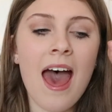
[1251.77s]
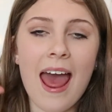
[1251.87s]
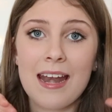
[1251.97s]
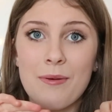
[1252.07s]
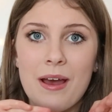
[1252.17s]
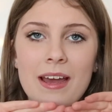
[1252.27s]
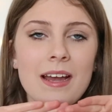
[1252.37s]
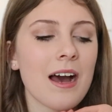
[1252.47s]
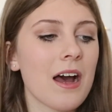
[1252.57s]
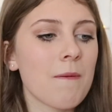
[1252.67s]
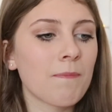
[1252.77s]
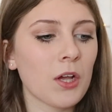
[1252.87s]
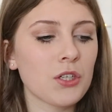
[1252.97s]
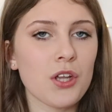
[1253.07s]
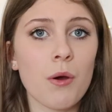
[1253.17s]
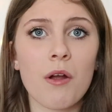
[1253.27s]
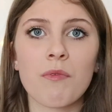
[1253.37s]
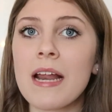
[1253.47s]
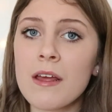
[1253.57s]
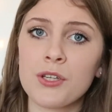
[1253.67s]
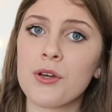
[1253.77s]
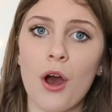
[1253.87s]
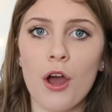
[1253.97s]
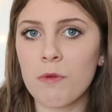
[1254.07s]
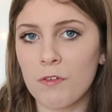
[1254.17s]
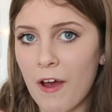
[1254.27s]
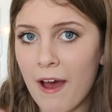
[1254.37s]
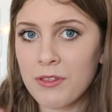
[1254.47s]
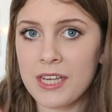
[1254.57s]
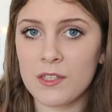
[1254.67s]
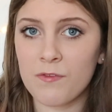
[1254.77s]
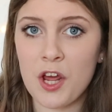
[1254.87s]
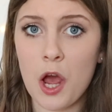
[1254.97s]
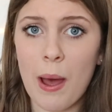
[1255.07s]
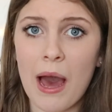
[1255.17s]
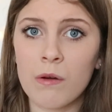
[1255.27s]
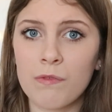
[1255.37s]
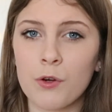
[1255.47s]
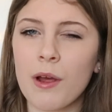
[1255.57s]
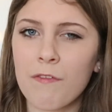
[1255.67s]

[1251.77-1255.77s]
Anyway, so I really do hope you found this video helpful.